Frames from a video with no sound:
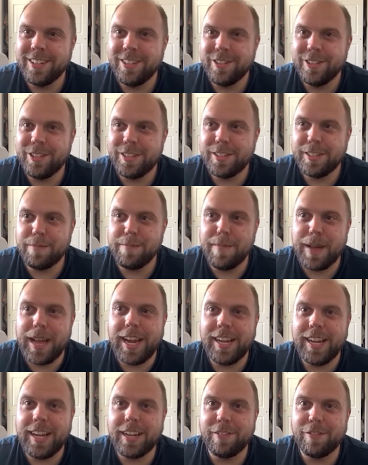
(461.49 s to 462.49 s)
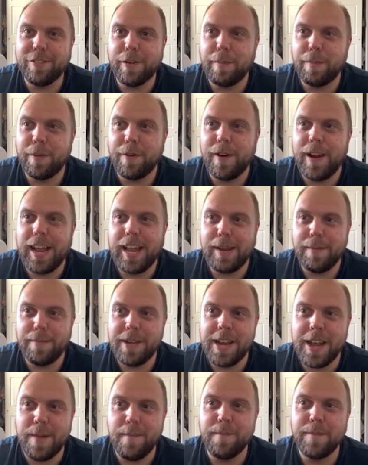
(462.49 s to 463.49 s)
just mining for prime
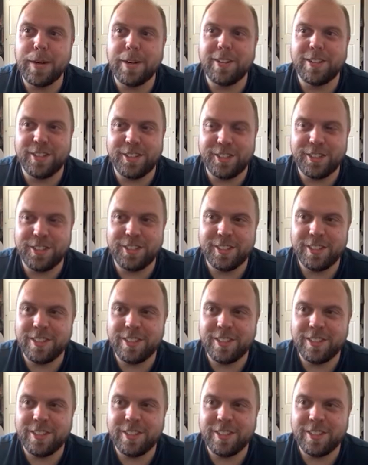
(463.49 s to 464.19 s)
numbers.